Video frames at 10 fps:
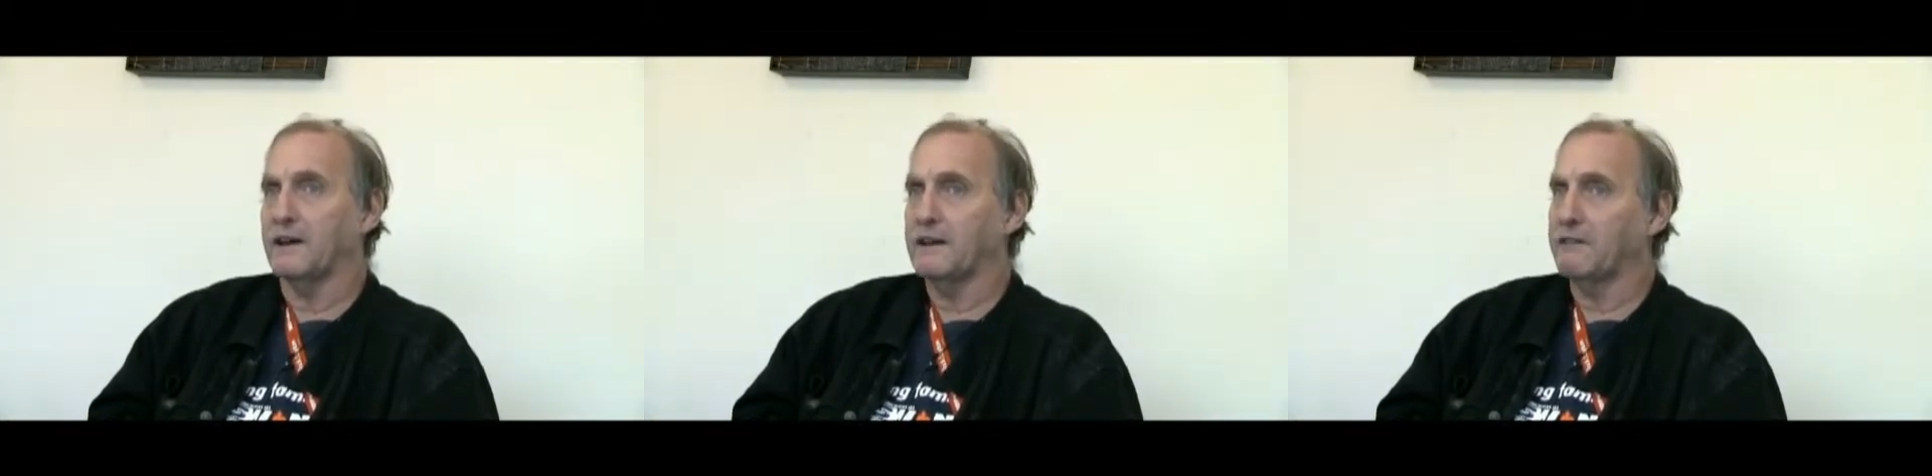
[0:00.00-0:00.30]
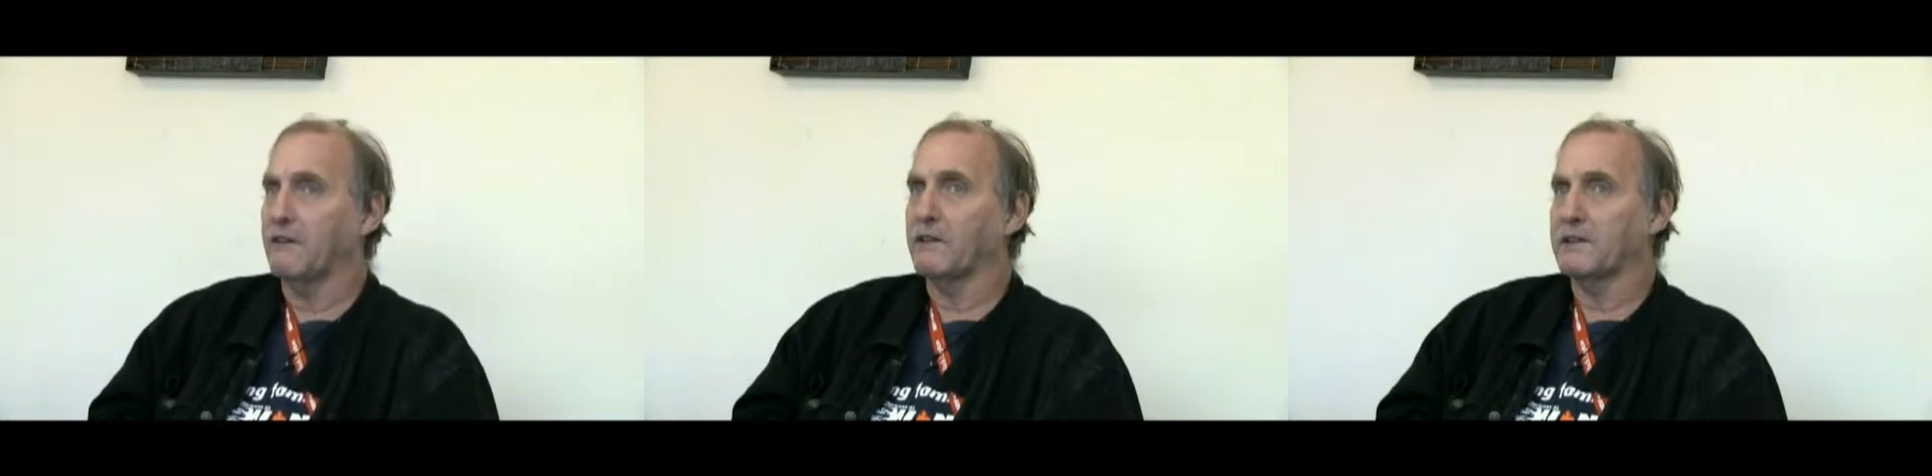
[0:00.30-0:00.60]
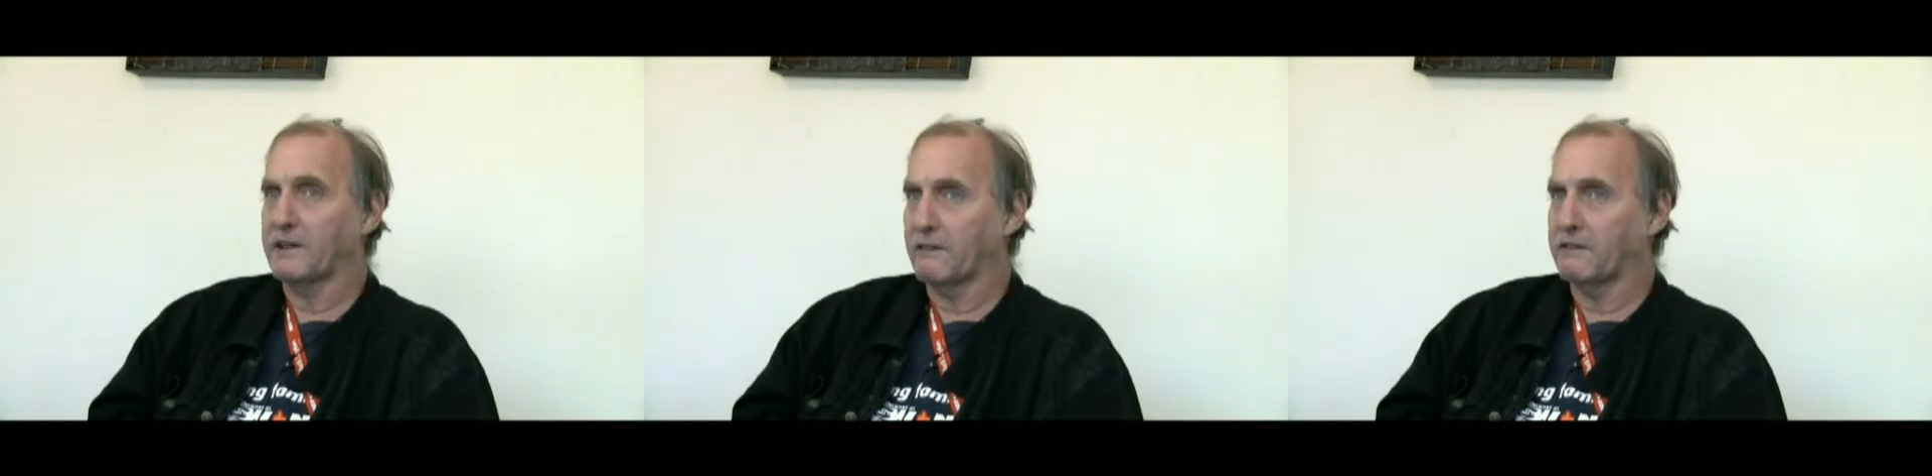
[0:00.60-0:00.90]
You know, they
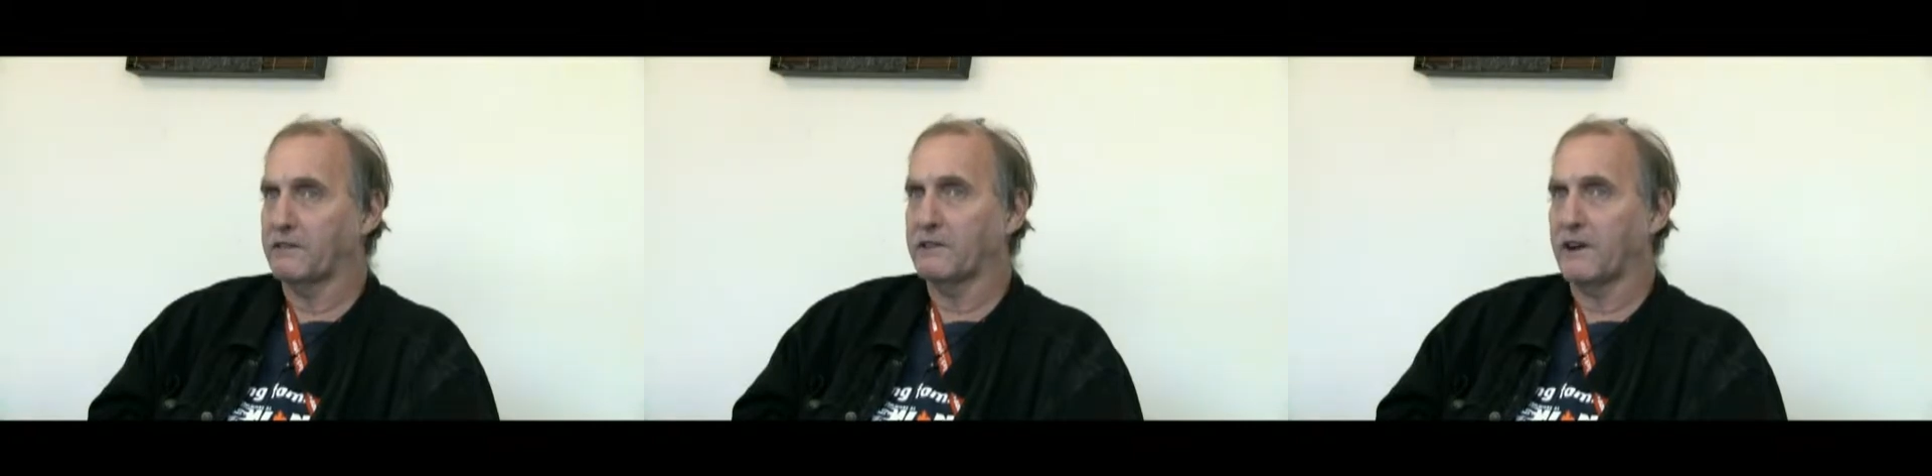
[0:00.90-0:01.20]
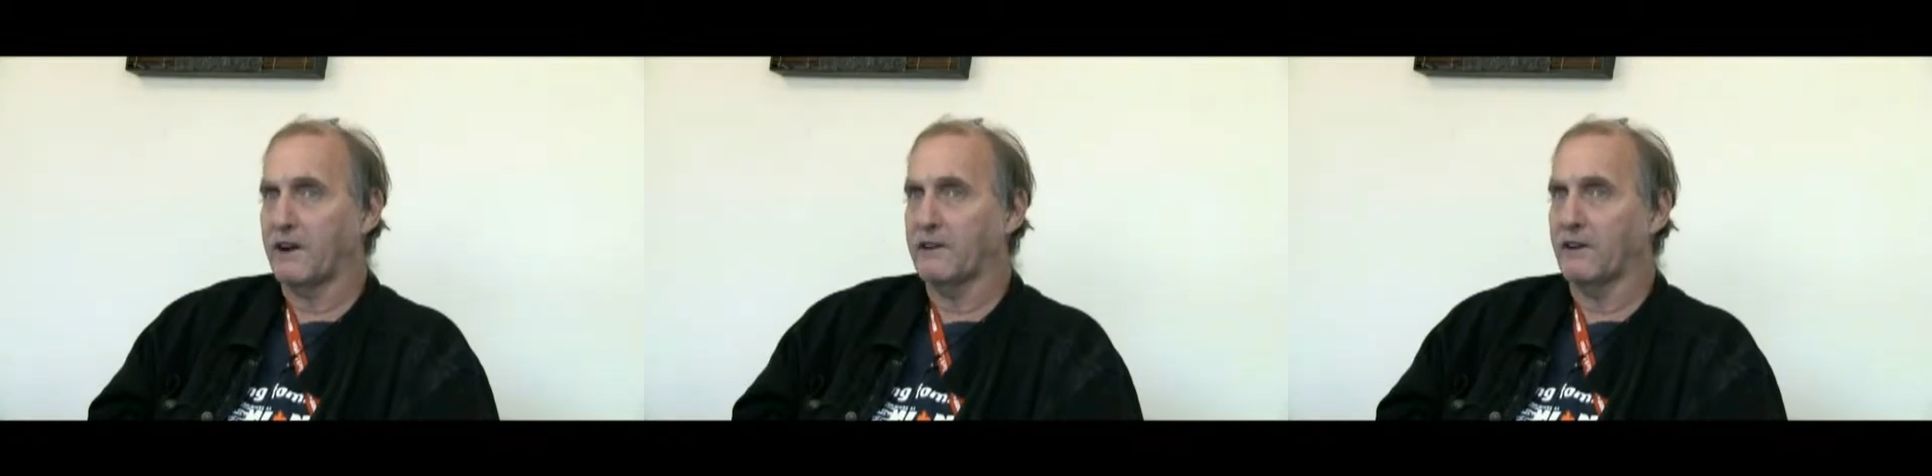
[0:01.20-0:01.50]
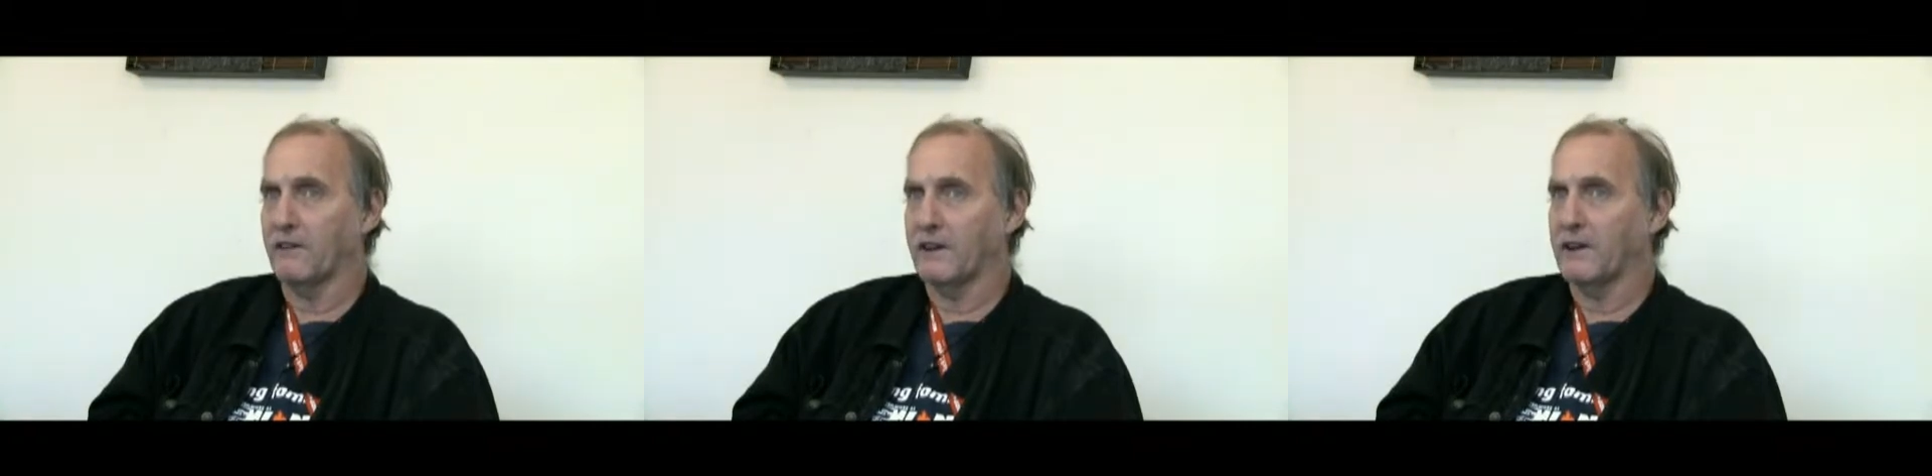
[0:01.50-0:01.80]
said I was retired and
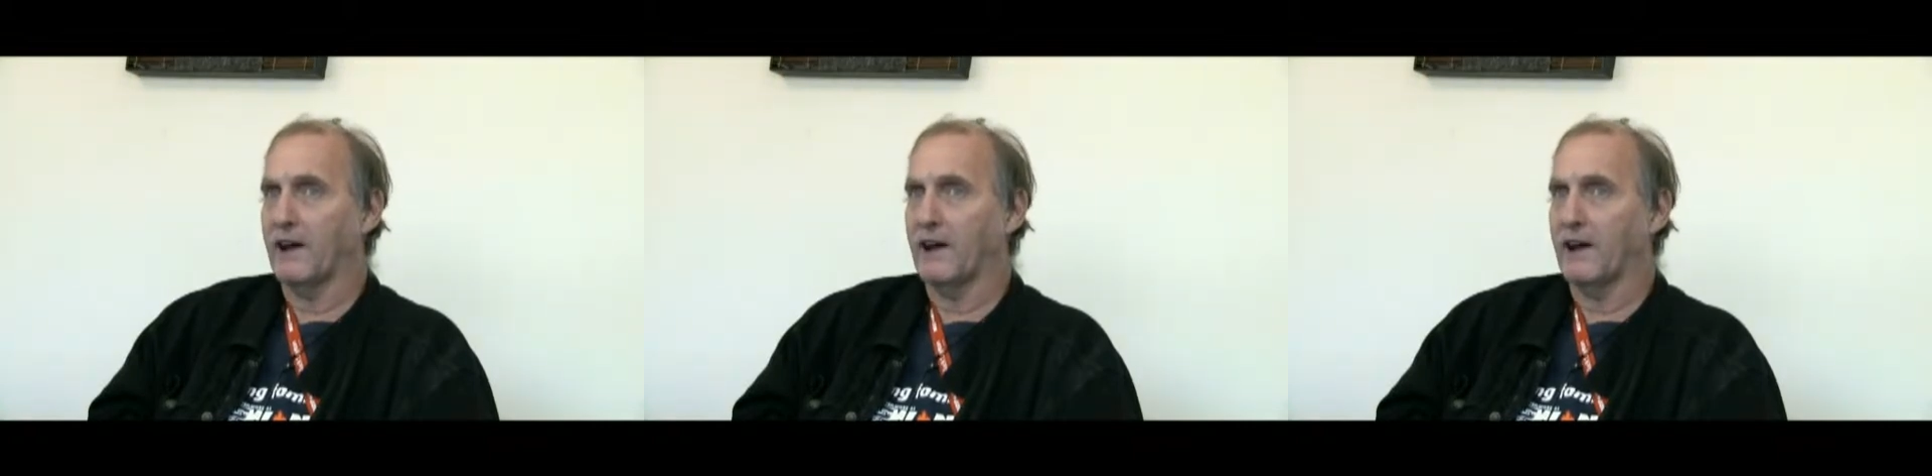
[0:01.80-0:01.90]
all that.